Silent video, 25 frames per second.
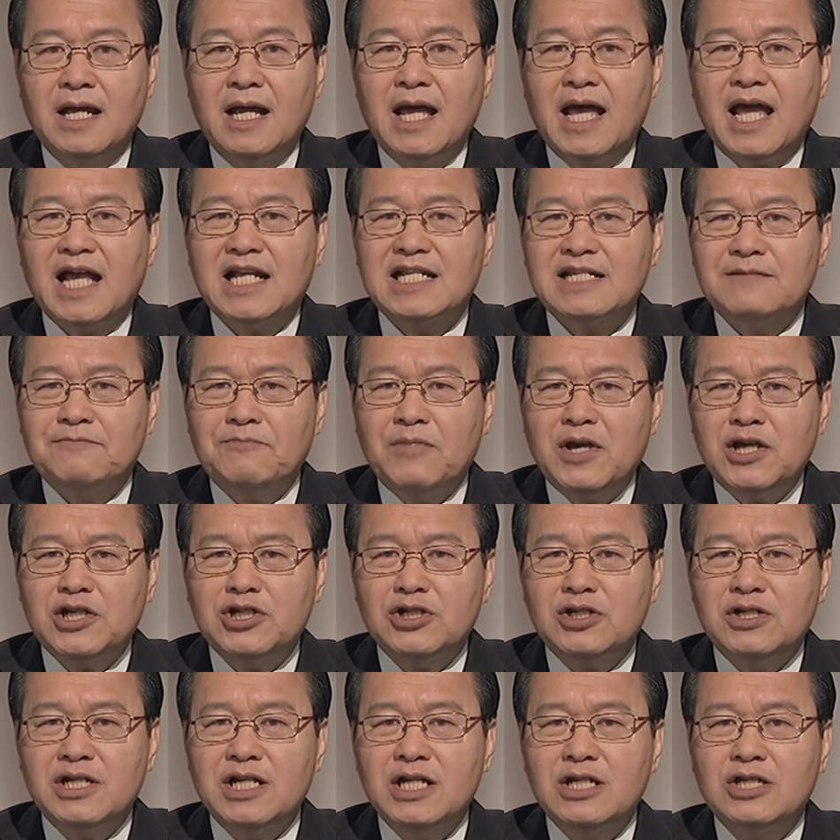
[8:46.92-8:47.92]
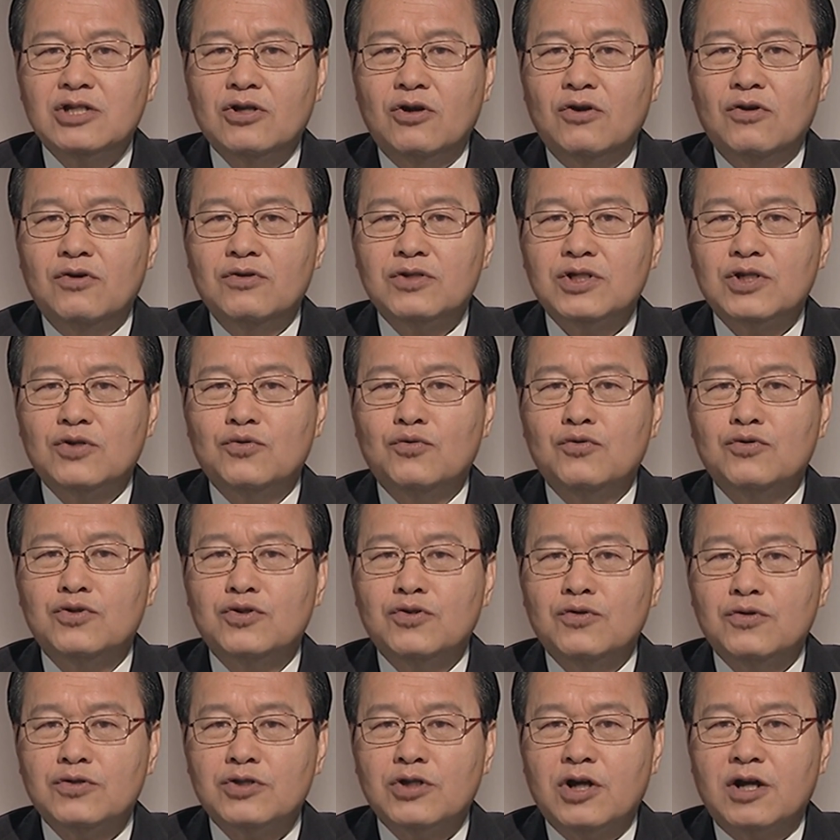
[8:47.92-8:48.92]
especially those who
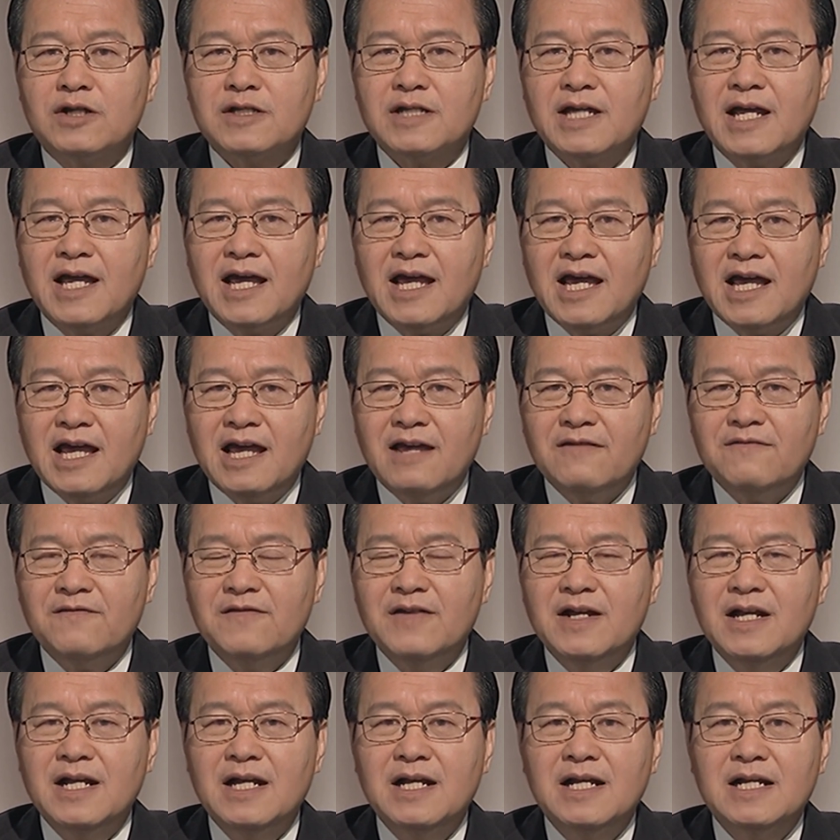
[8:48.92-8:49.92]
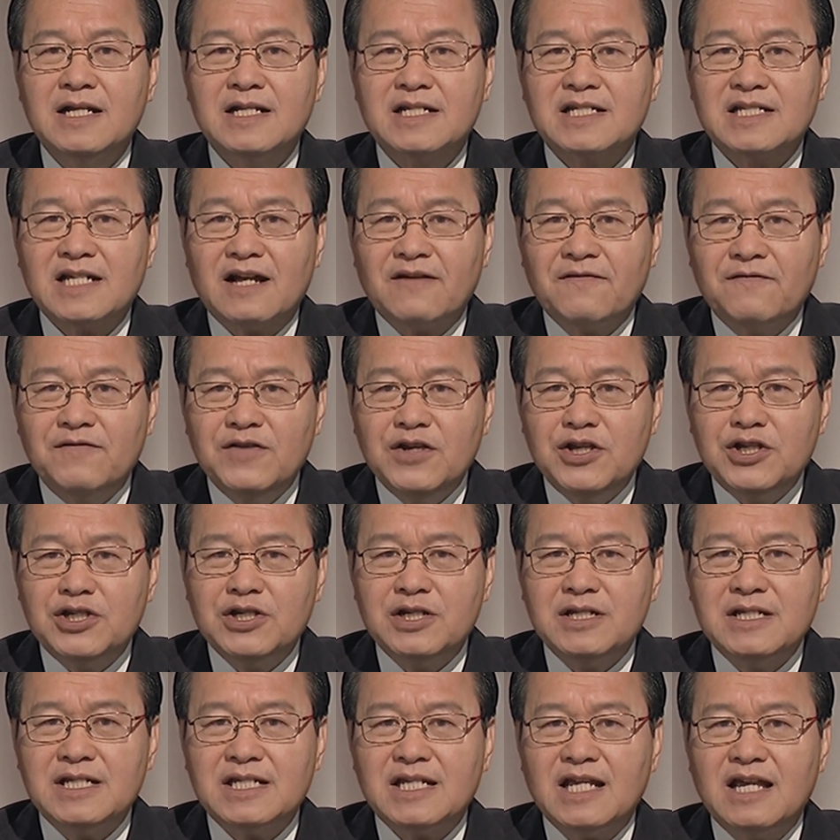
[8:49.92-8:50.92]
do not have
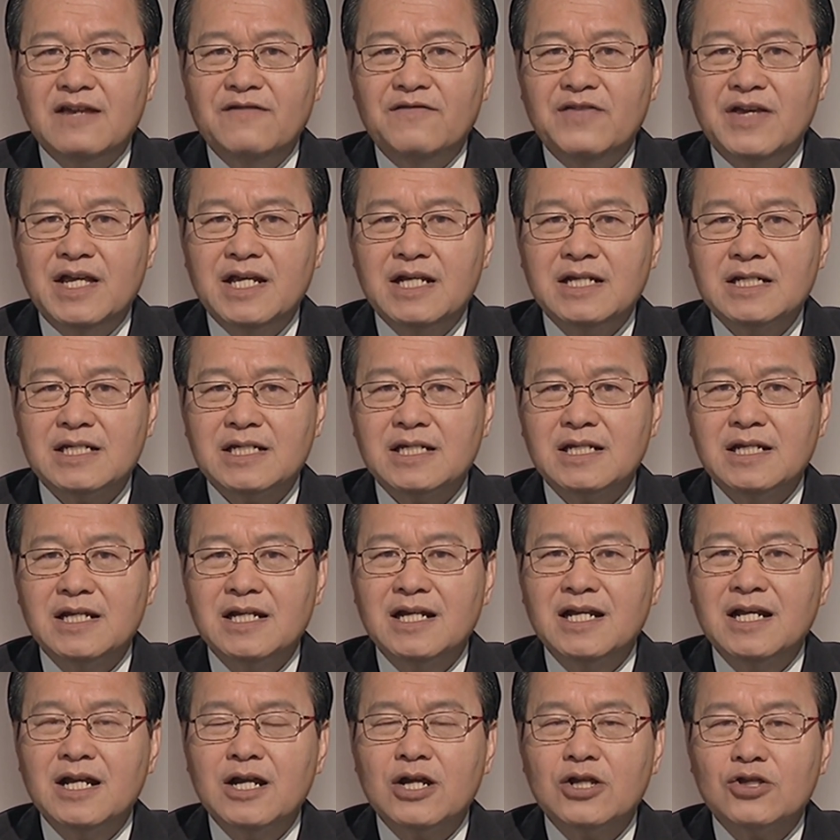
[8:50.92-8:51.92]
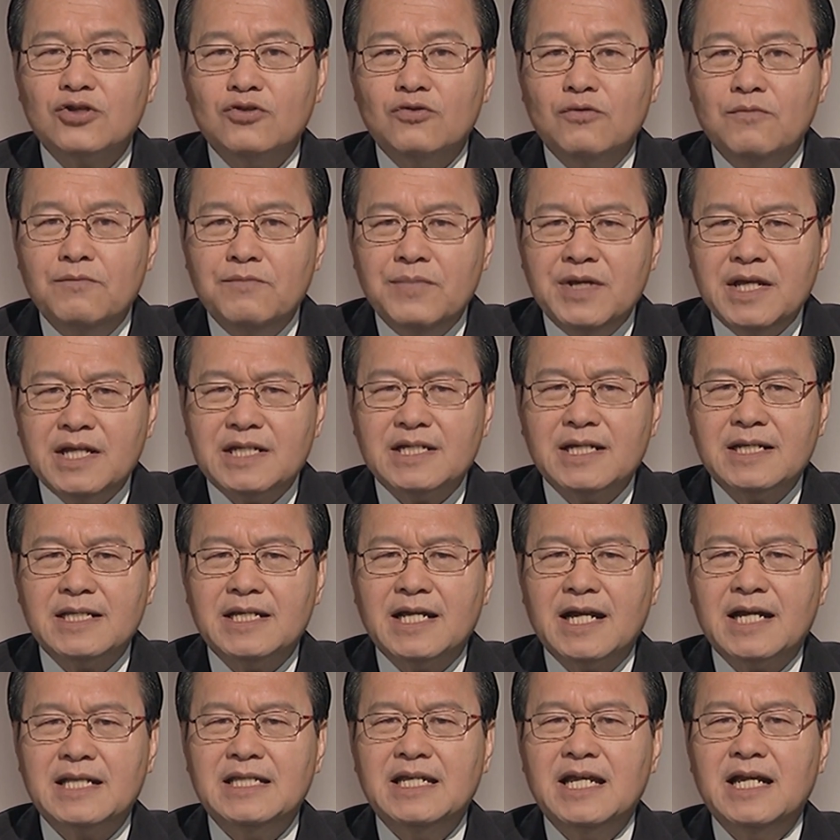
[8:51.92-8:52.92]
sufficient savings to meet
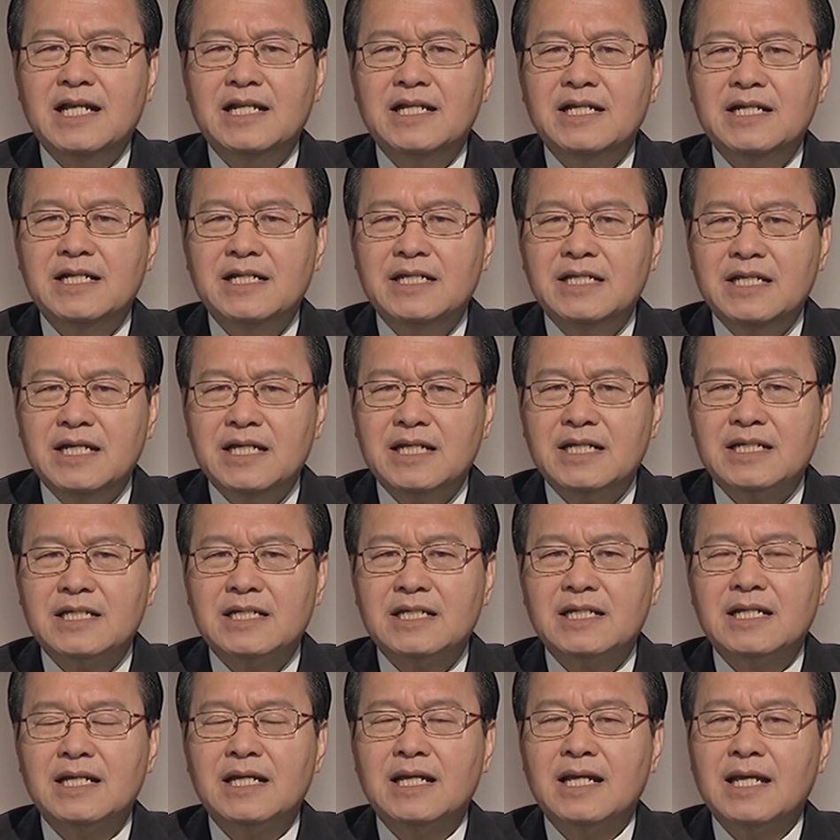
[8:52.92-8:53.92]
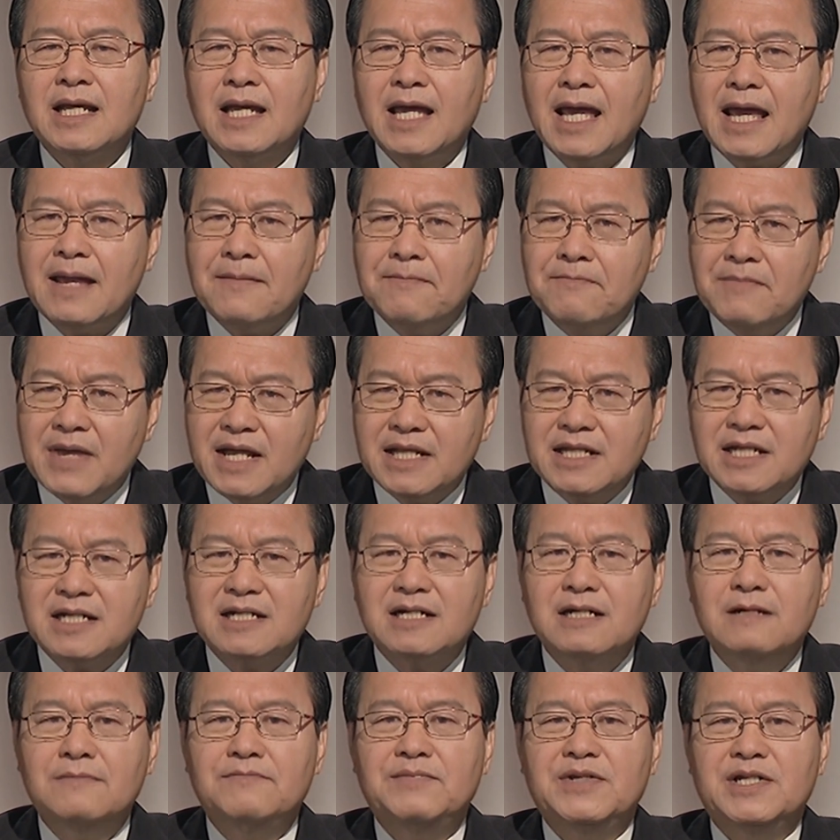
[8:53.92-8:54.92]
their daily needs and
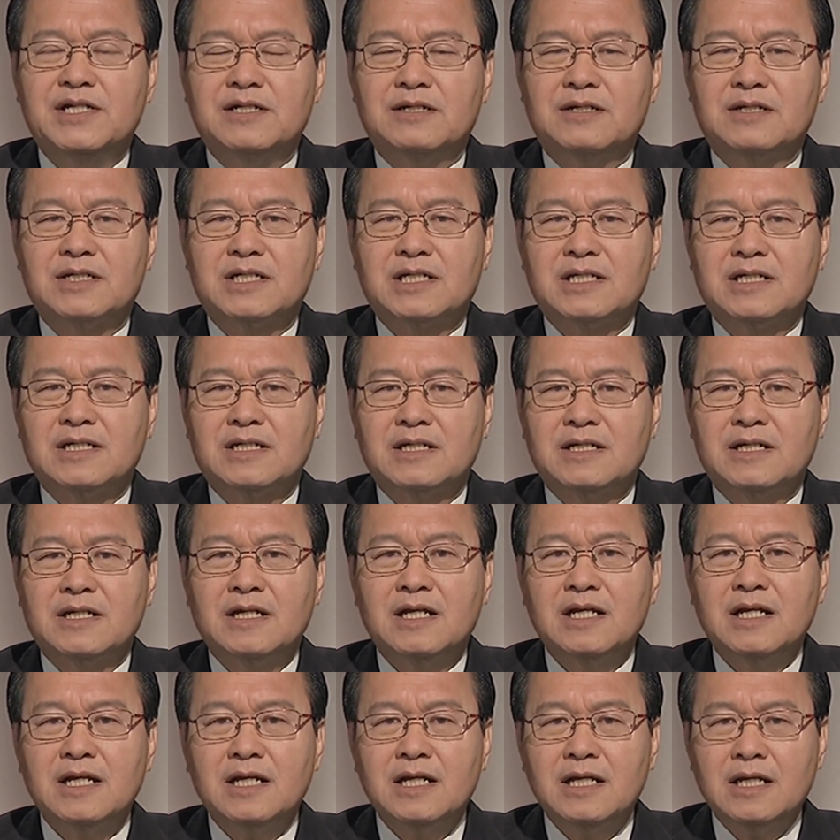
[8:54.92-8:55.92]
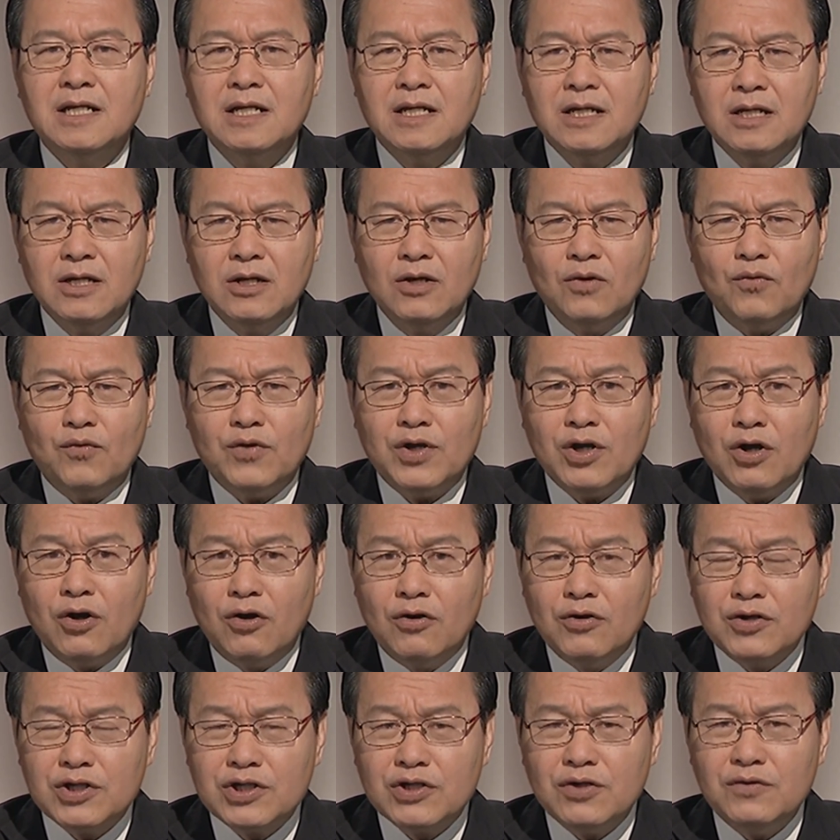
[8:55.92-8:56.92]
medical bills. We
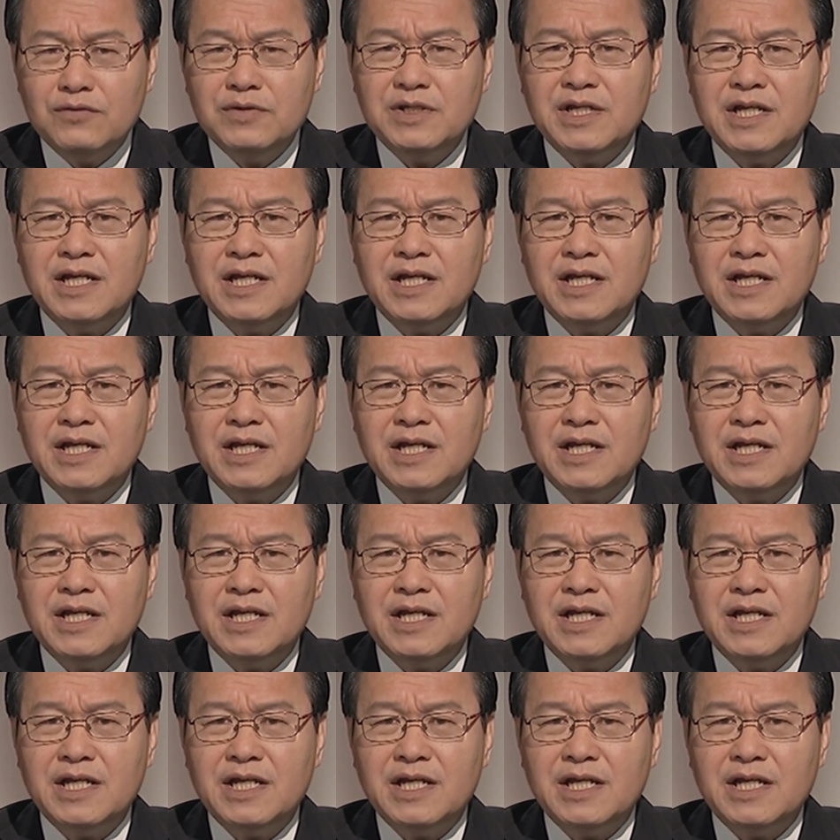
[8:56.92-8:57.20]
also